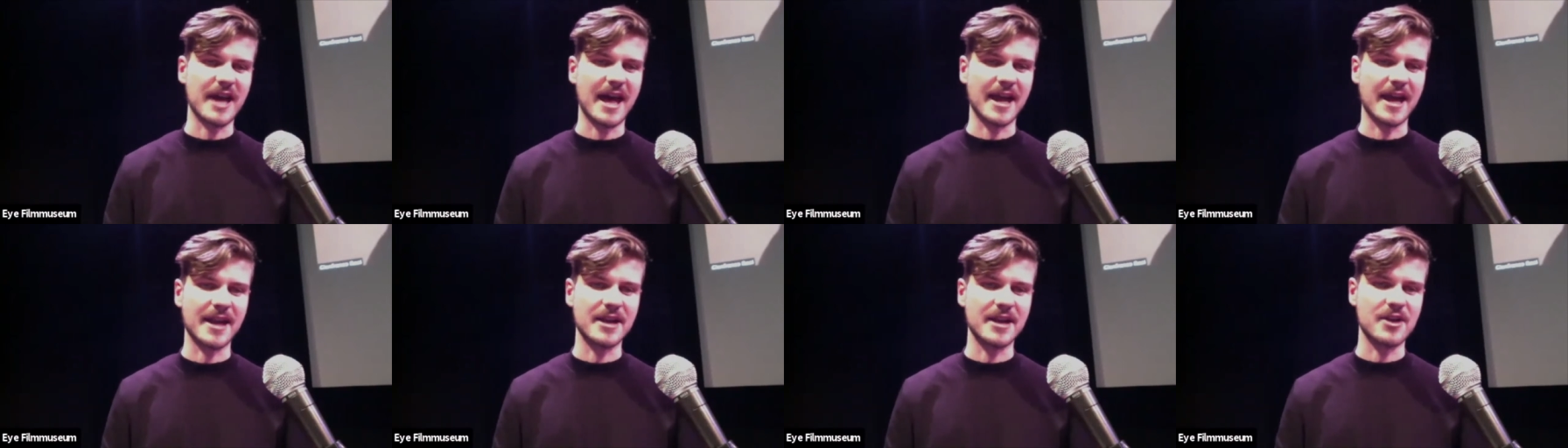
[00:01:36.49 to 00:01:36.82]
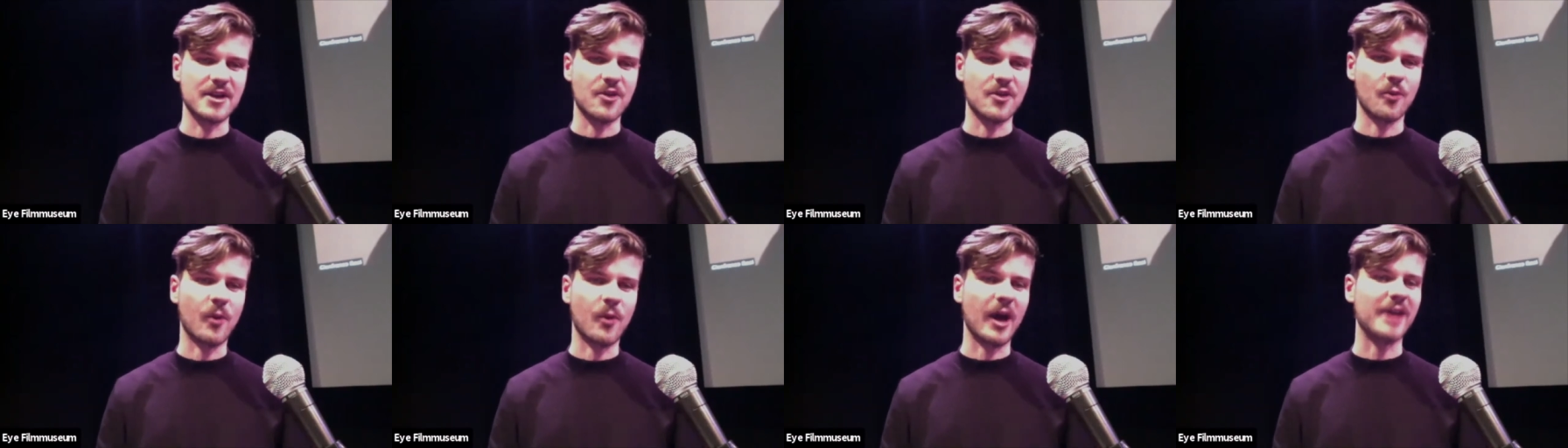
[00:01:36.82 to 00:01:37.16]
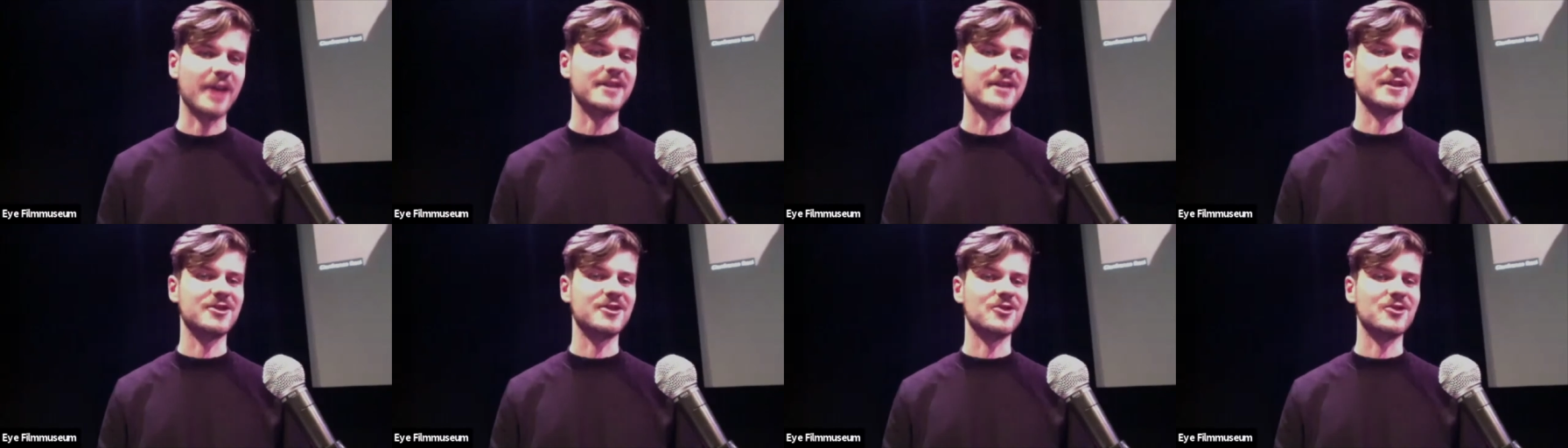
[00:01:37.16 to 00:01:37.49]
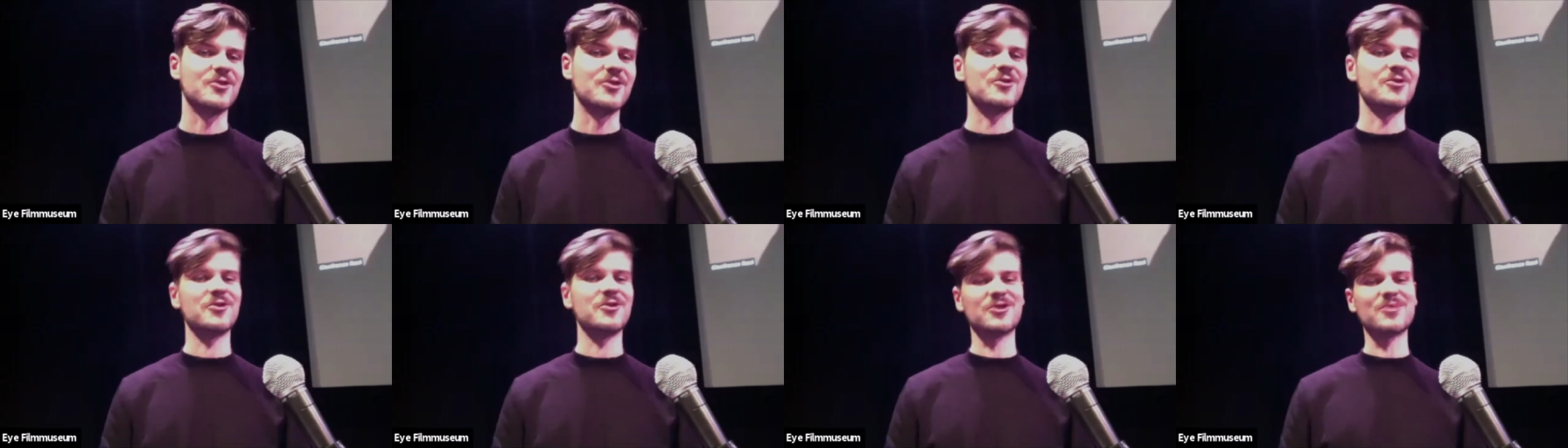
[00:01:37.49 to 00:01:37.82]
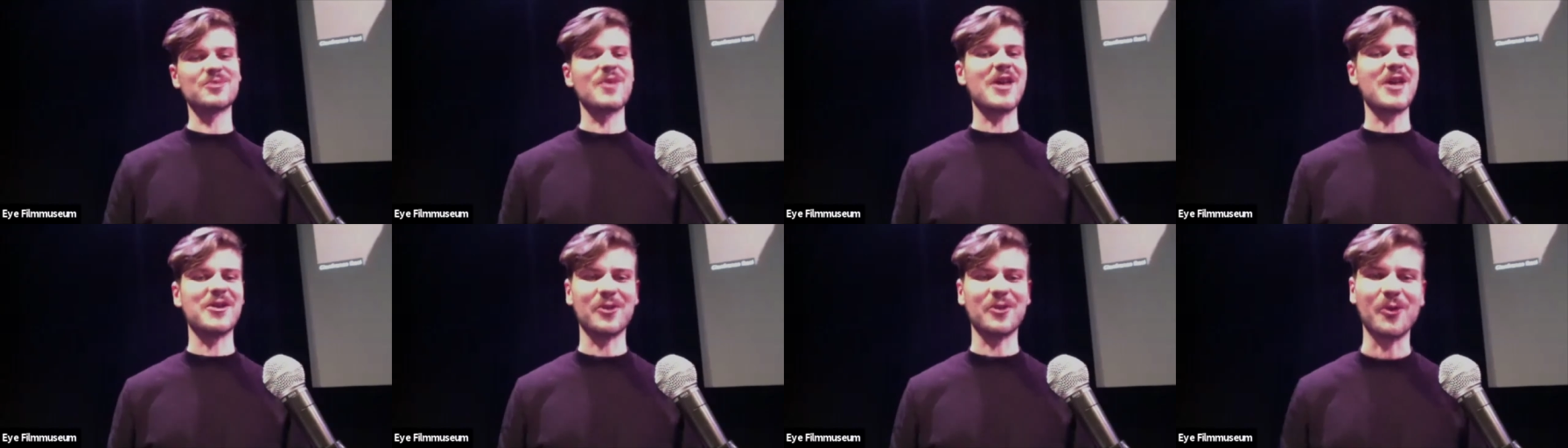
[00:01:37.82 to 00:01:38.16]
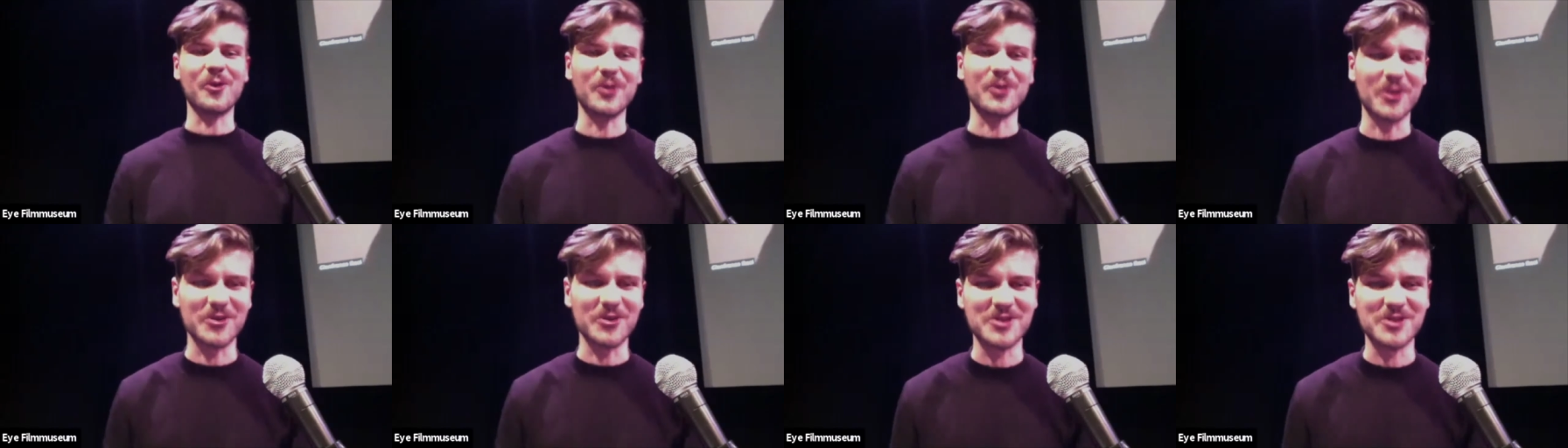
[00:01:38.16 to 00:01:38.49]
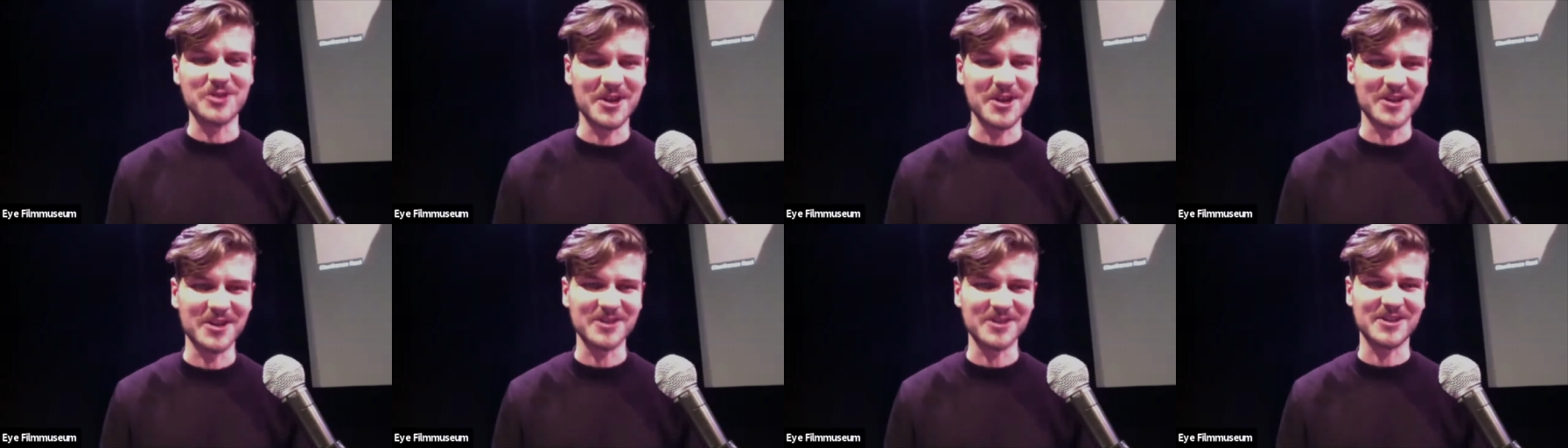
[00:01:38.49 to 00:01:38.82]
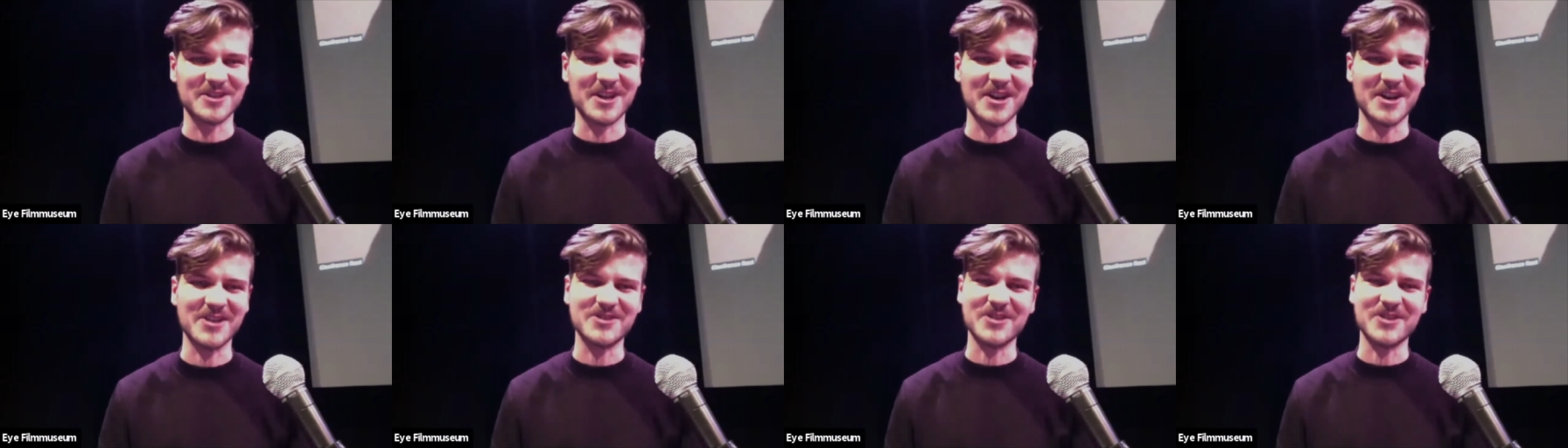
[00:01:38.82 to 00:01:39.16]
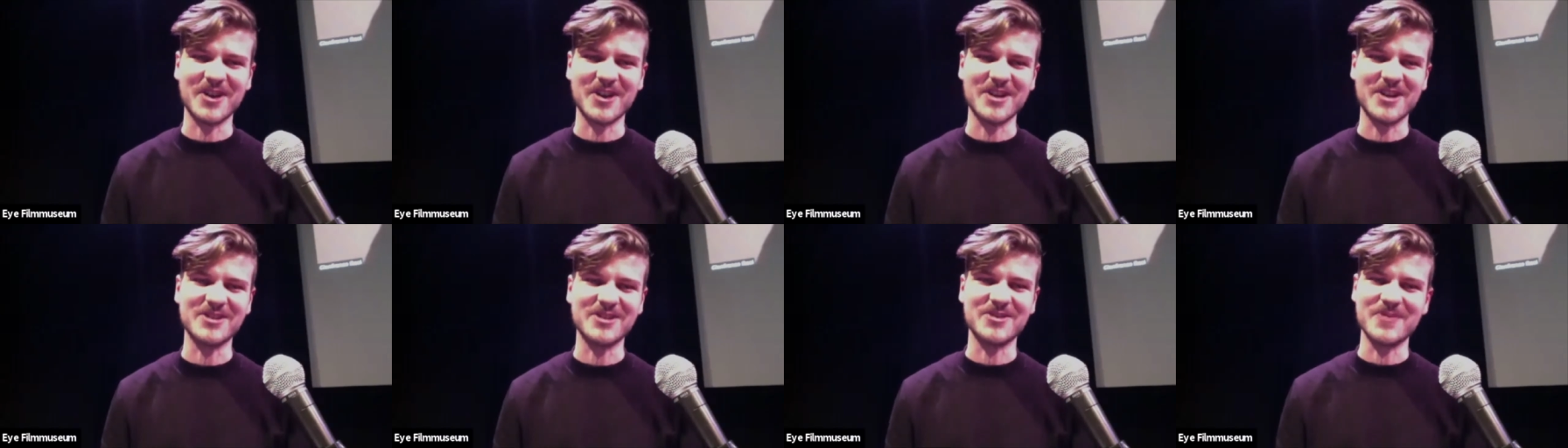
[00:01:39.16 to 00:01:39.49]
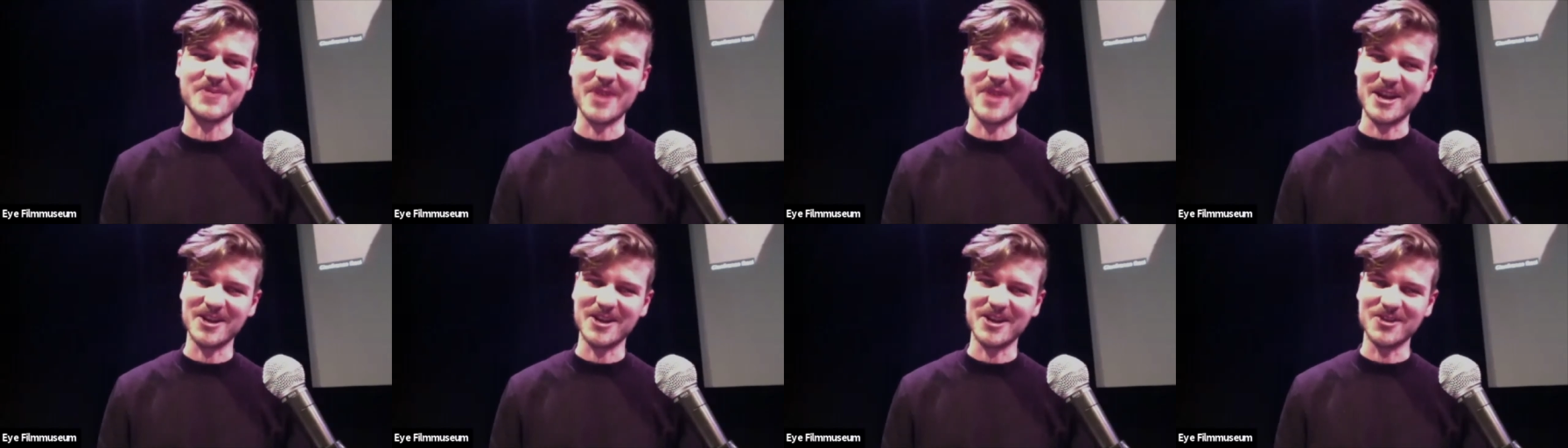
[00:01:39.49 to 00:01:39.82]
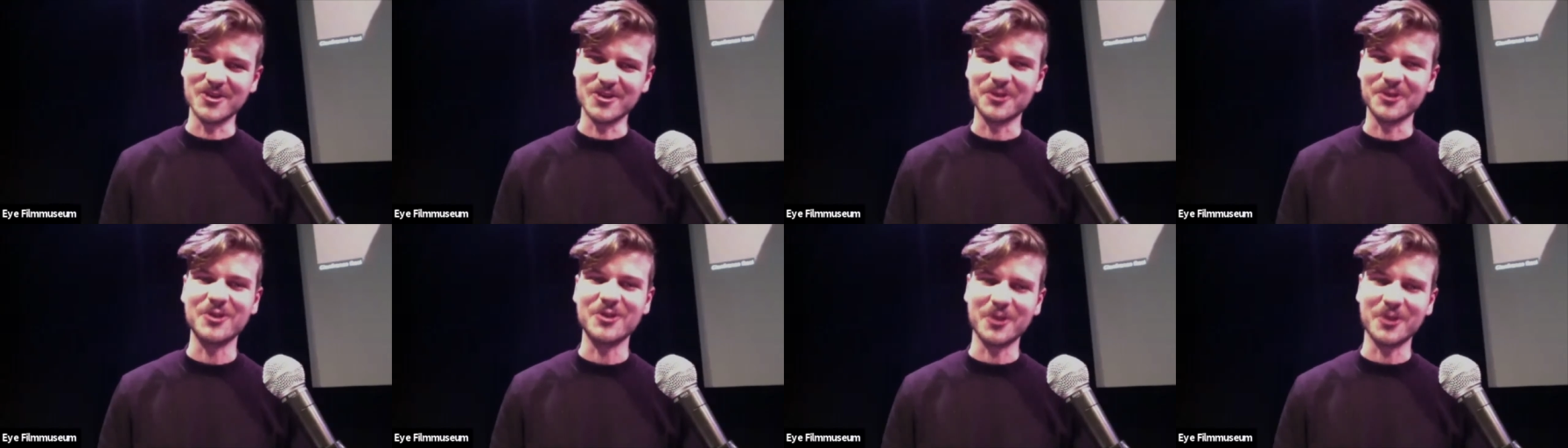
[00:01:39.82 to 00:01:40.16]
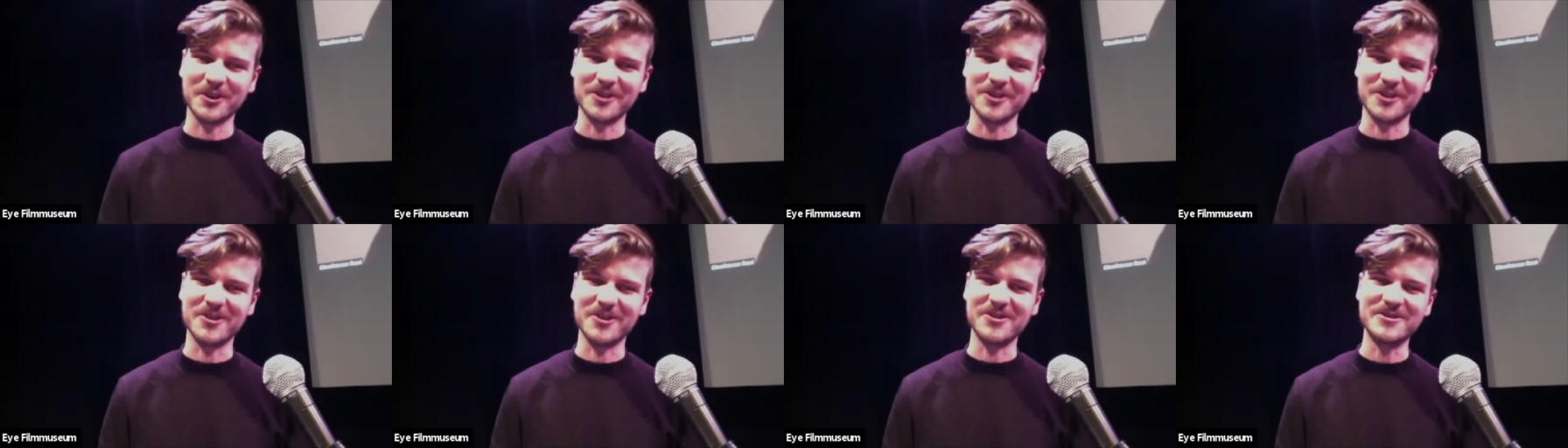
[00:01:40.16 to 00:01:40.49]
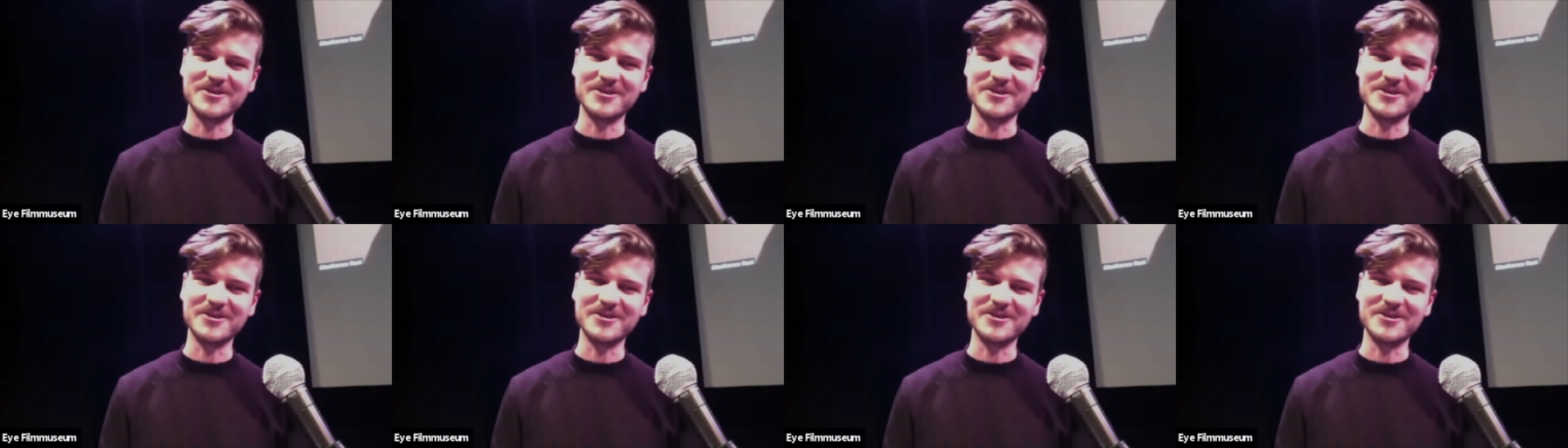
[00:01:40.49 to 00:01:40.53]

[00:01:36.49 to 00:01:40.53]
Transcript: and why did you spend all those years there trying to make Notturno?